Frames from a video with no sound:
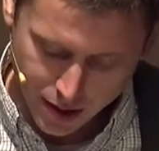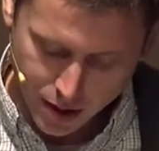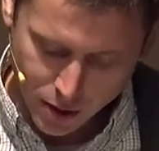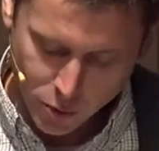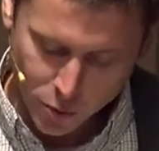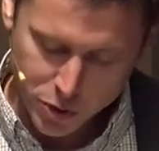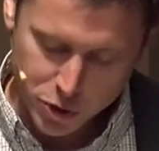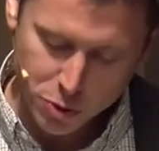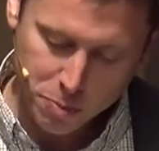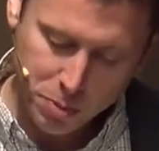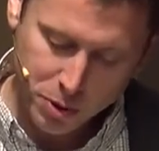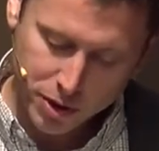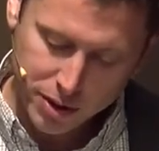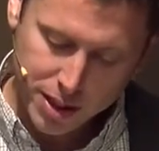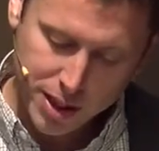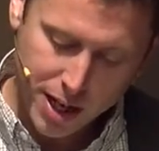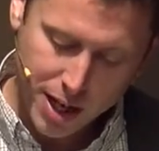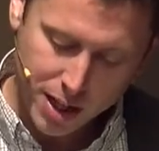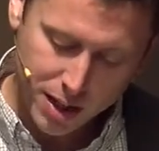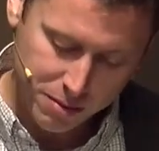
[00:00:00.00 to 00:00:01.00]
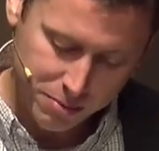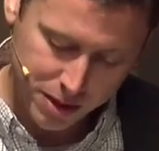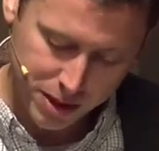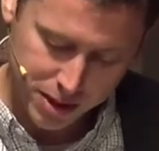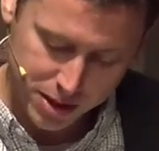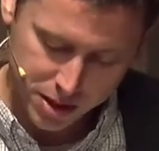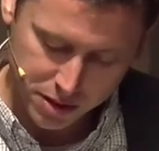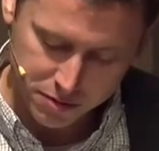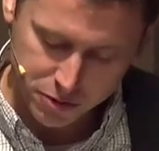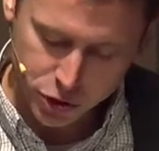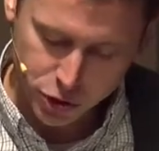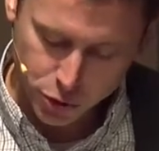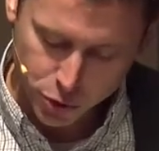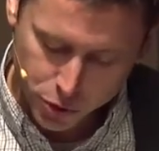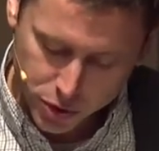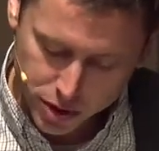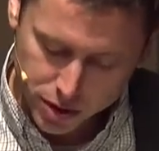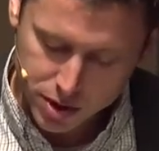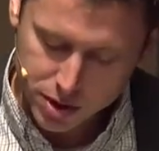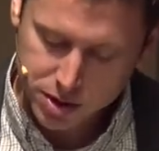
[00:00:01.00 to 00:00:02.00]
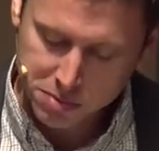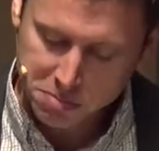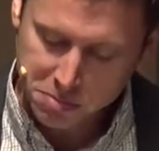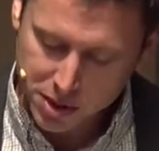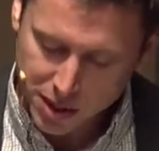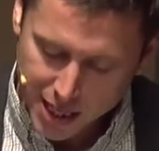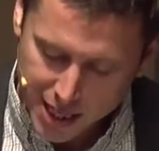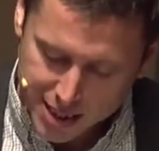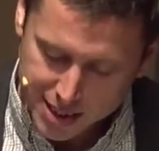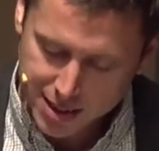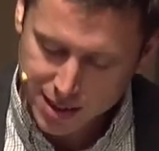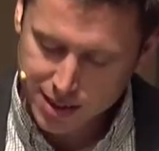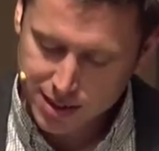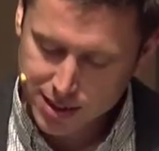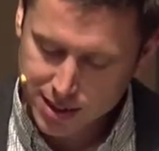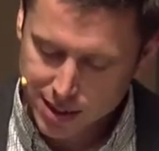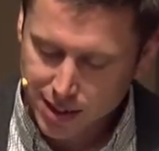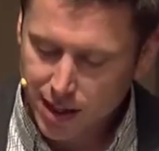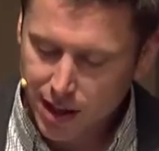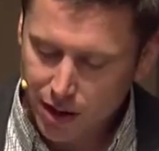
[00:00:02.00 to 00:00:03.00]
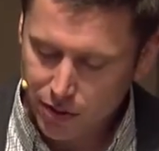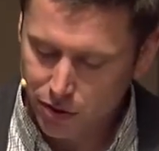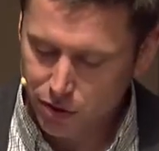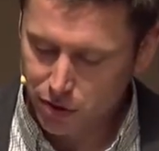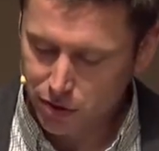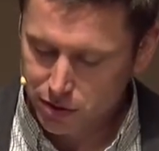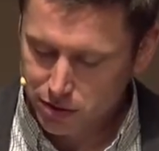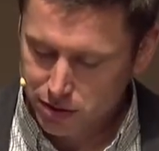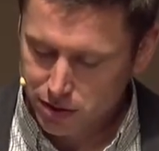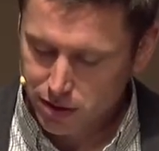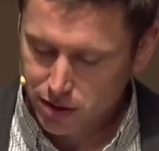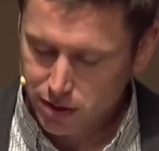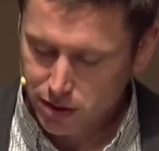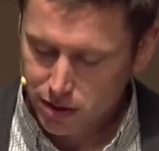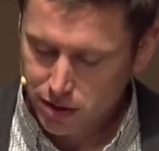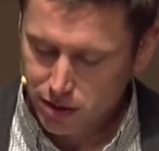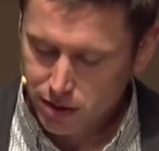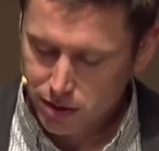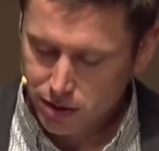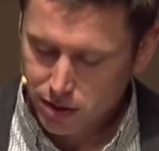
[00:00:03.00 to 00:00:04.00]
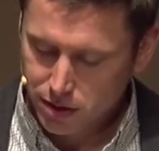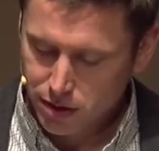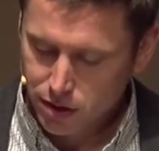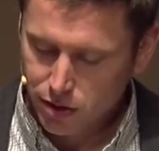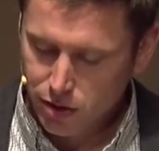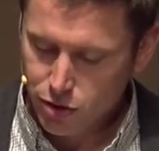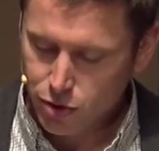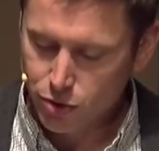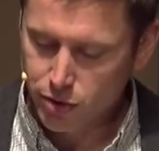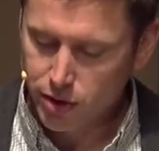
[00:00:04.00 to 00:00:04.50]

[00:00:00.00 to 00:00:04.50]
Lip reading: When you put the elements of Judah's blessing together, you